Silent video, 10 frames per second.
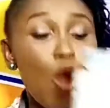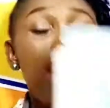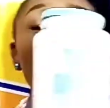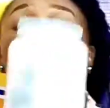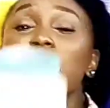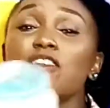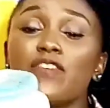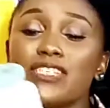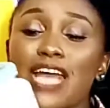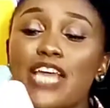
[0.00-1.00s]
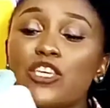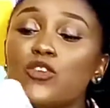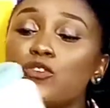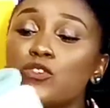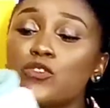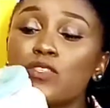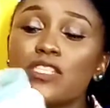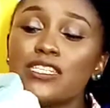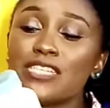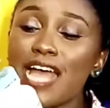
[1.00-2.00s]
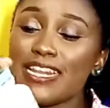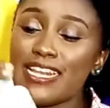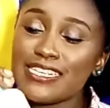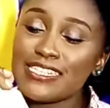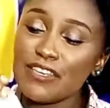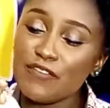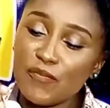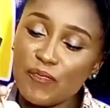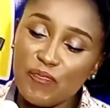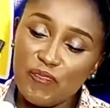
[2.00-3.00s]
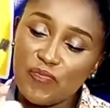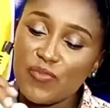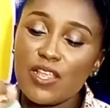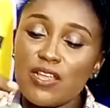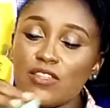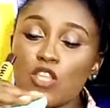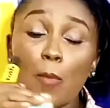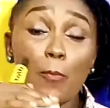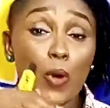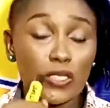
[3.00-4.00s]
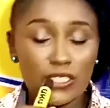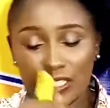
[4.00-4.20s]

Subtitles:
a lot of us are used to this adhesive top bond.